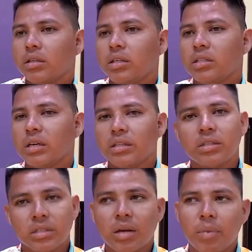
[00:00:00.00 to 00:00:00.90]
he says
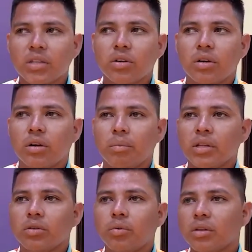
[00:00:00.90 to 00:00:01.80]
it's a better
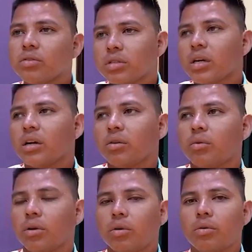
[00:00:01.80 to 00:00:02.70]
better way to start
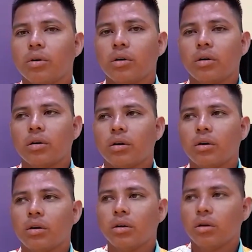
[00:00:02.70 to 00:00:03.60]
our our
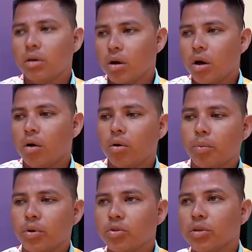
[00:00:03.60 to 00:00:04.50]
our
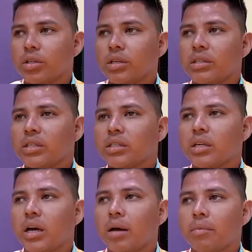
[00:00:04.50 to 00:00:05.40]
opportunity since
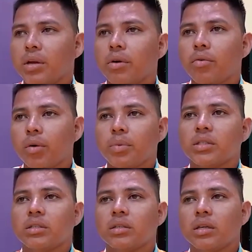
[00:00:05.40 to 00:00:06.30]
the um, era rap
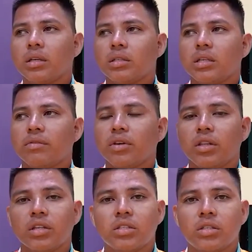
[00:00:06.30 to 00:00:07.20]
is, is giving
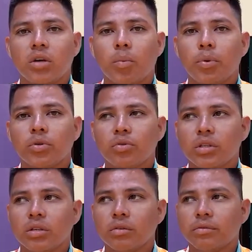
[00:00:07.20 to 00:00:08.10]
this
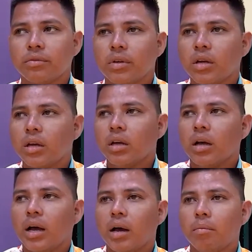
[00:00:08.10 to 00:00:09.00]
opportunity of
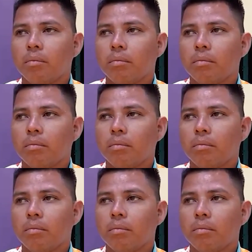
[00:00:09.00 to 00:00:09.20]
um,